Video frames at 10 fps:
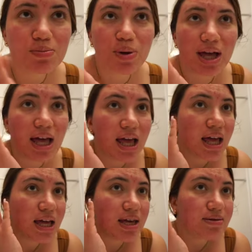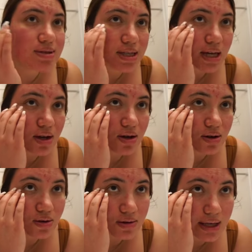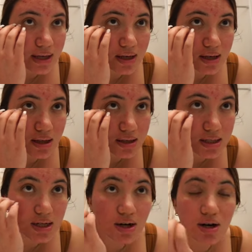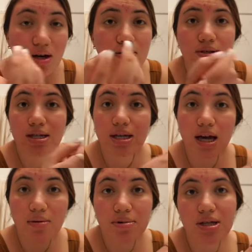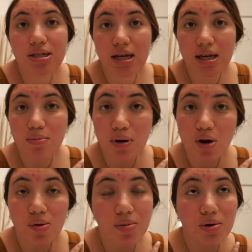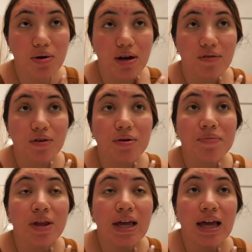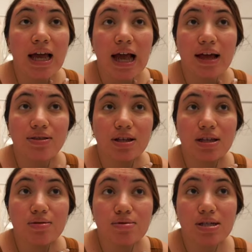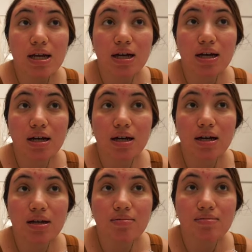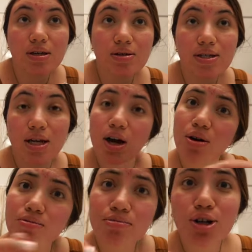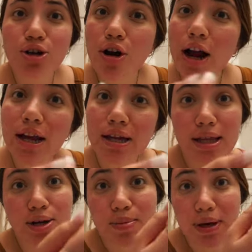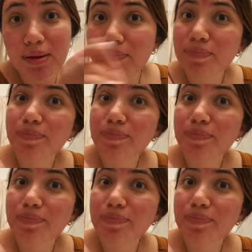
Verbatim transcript: but he was like, oh, like, did it hurt? And I was like, yeah, but it's like bearable, whatever. And then he was like, um, he was like, oh, you're crying a little bit.